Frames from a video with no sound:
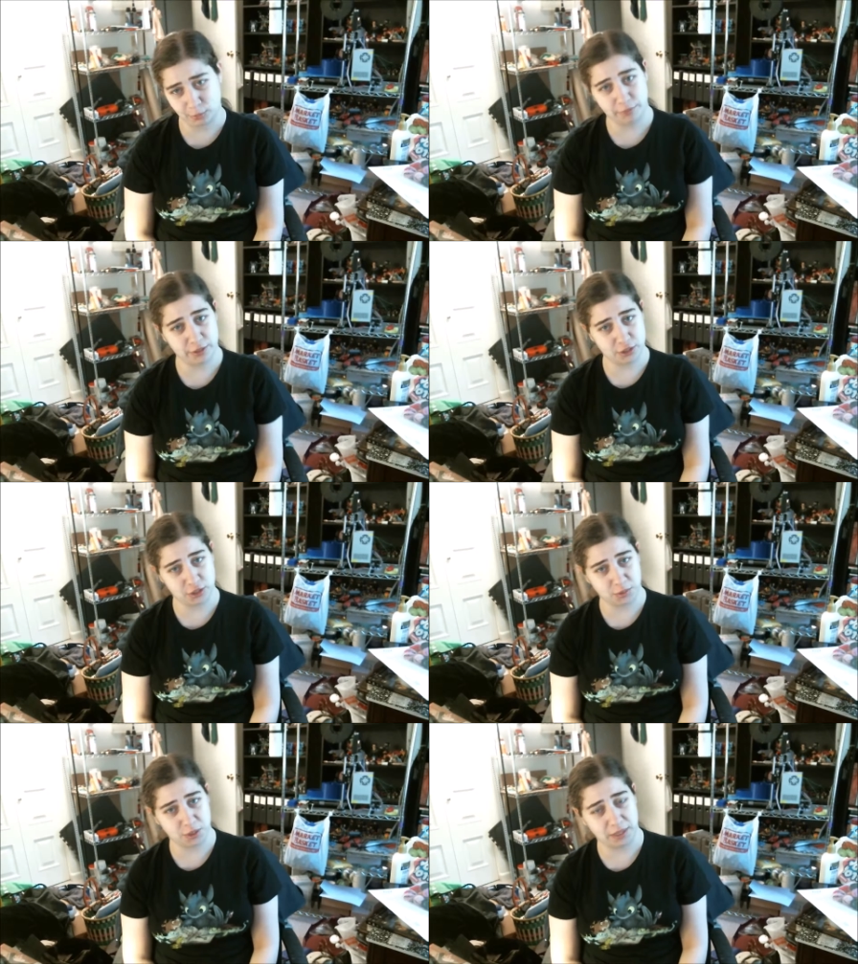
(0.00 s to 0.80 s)
as well finish
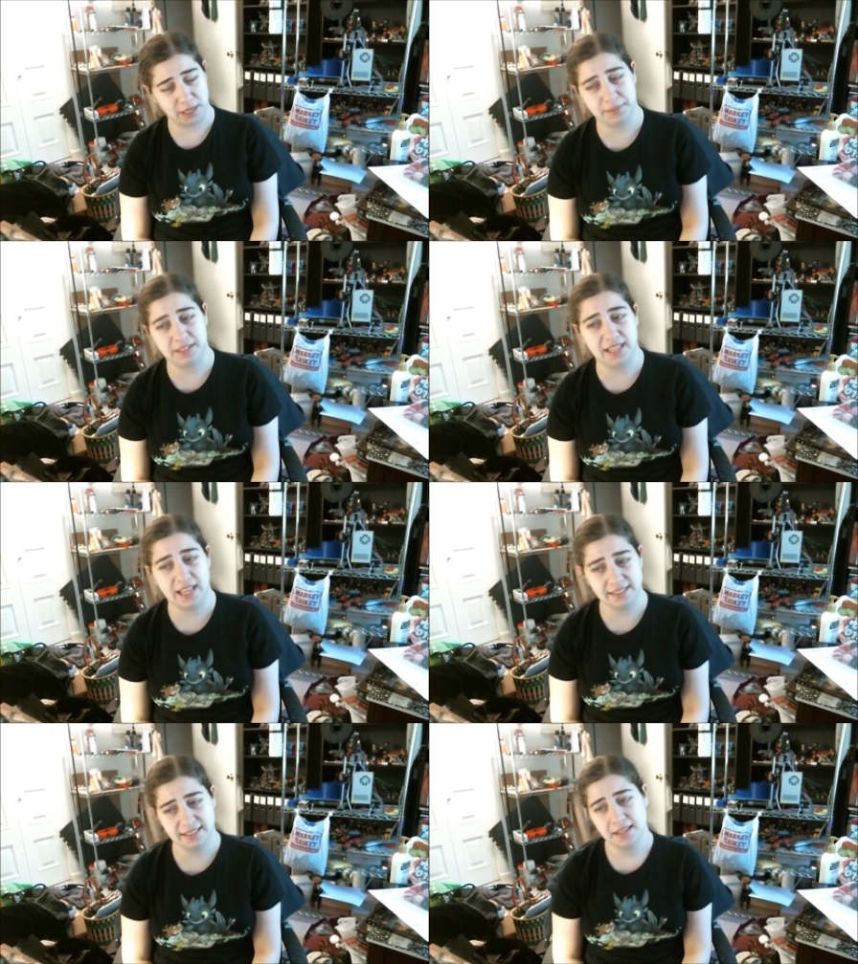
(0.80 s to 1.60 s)
it so I know what happened in the
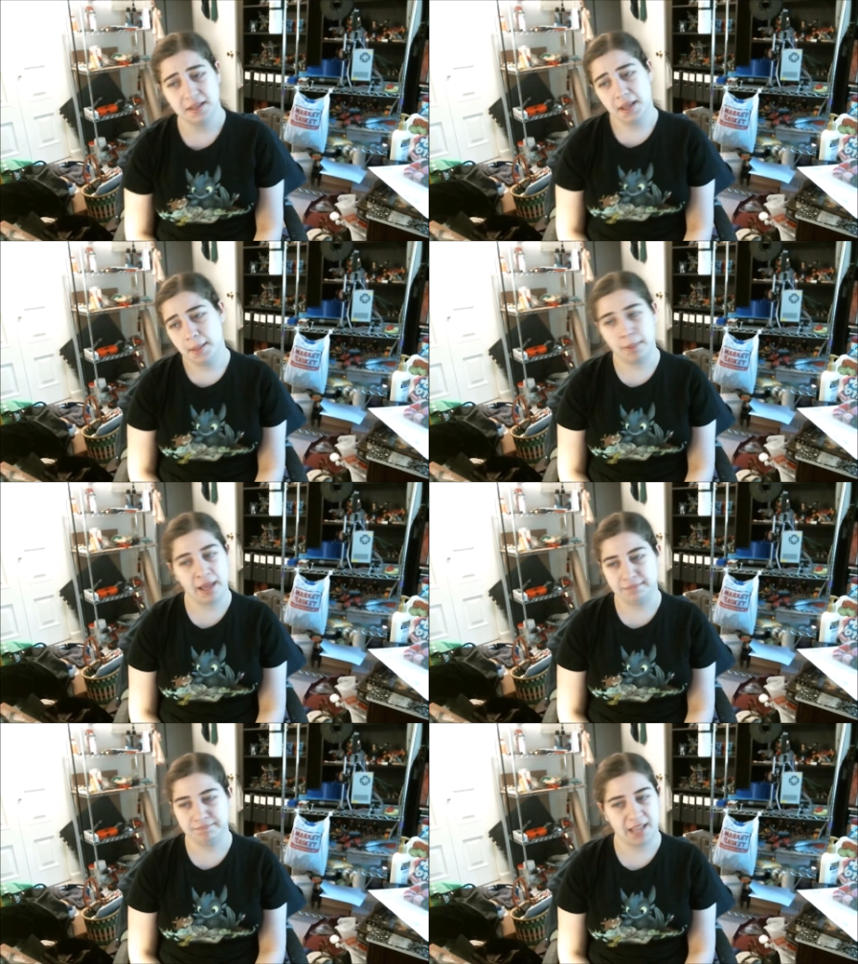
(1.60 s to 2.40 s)
end.
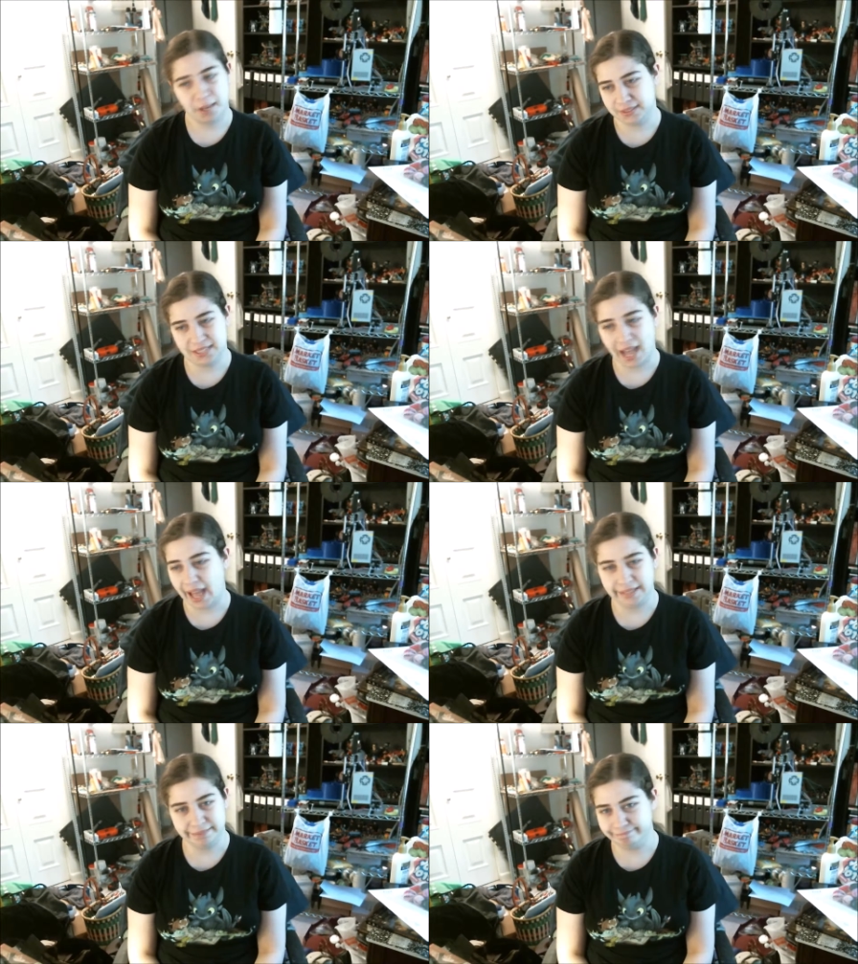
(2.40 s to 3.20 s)
But I was
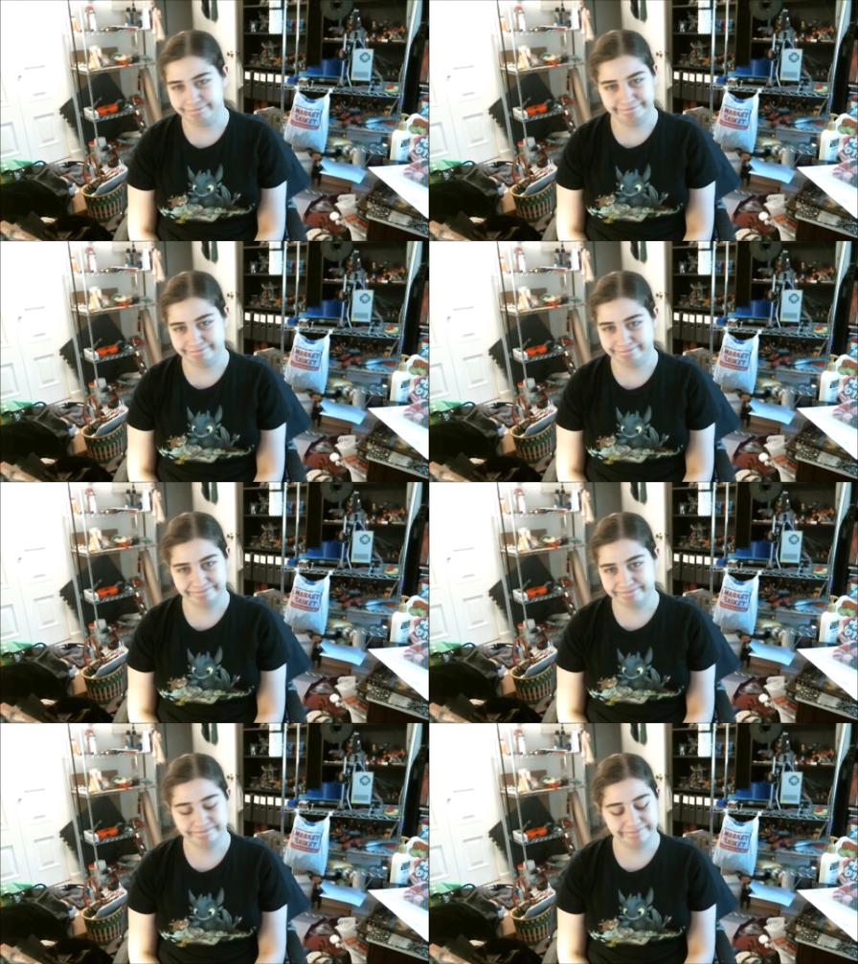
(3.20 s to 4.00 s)
not
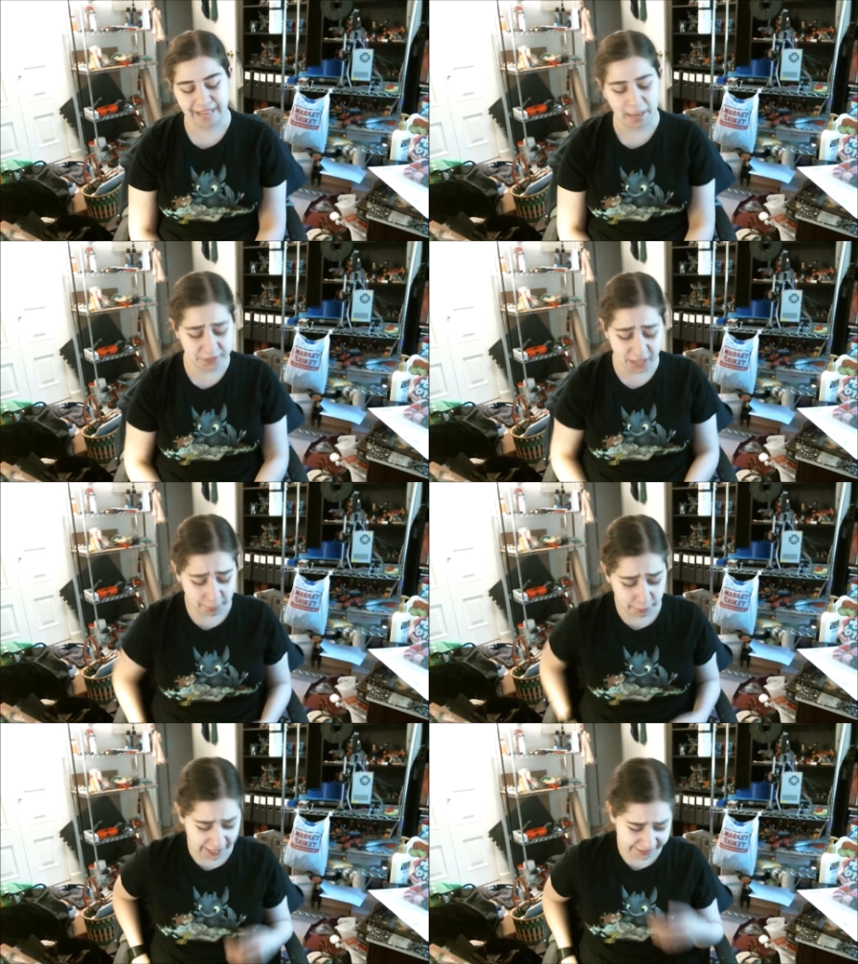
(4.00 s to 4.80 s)

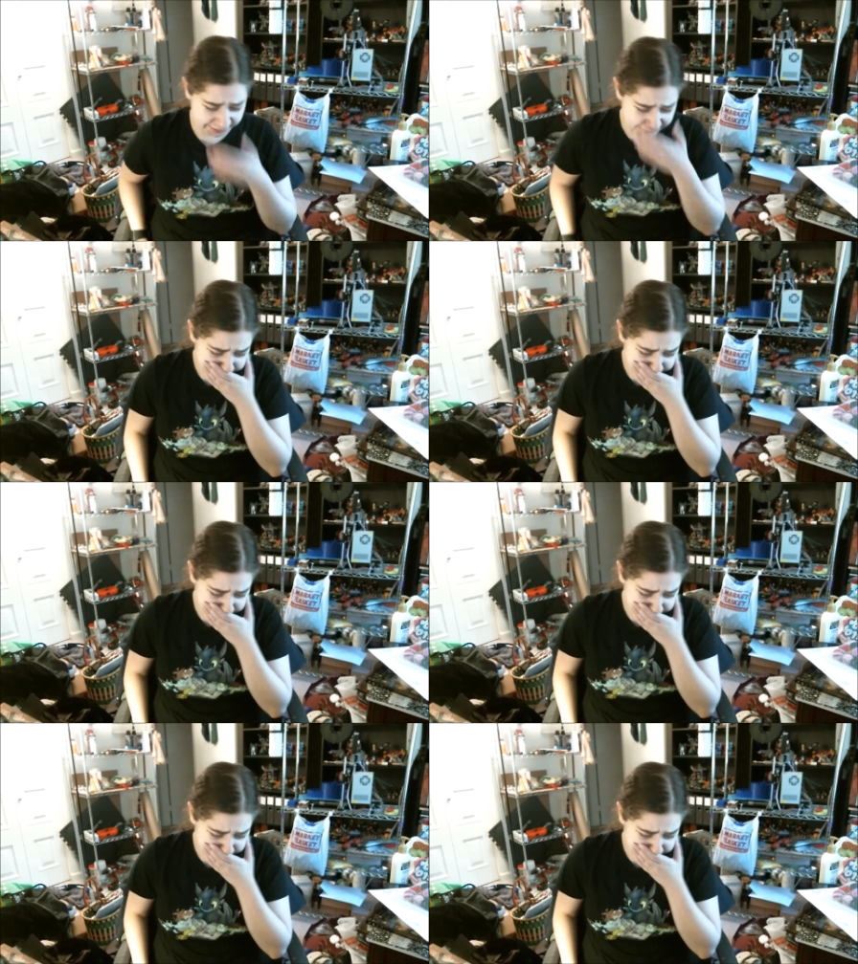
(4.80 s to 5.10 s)
impressed.